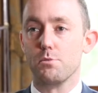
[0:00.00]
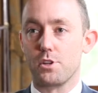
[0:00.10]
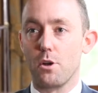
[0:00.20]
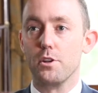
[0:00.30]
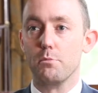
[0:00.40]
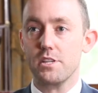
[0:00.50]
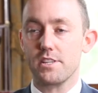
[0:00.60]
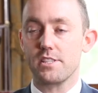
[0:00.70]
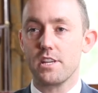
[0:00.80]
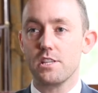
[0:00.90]
was going to be
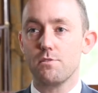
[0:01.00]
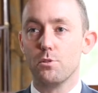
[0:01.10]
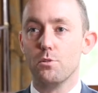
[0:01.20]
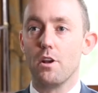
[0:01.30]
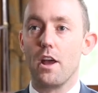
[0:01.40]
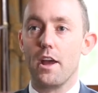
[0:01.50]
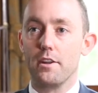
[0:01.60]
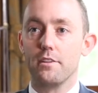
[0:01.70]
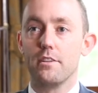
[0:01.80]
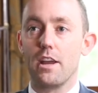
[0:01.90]
successful
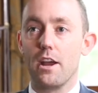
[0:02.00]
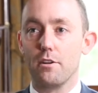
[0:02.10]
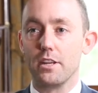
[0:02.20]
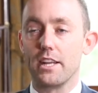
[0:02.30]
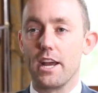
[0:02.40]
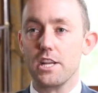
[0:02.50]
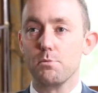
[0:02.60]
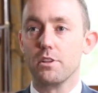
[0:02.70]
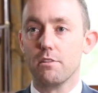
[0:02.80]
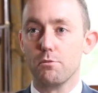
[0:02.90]
and our
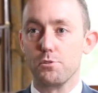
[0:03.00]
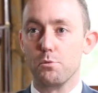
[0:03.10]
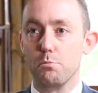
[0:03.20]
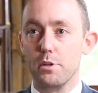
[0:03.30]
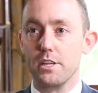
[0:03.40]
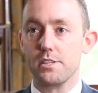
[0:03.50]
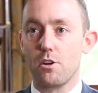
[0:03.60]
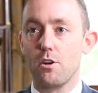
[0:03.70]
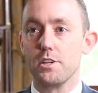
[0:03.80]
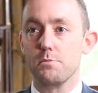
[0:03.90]
engagement levels would be as
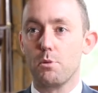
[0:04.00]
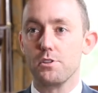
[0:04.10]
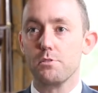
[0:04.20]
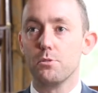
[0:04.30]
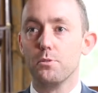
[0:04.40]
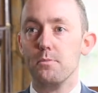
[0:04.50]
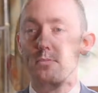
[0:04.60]
high as possible.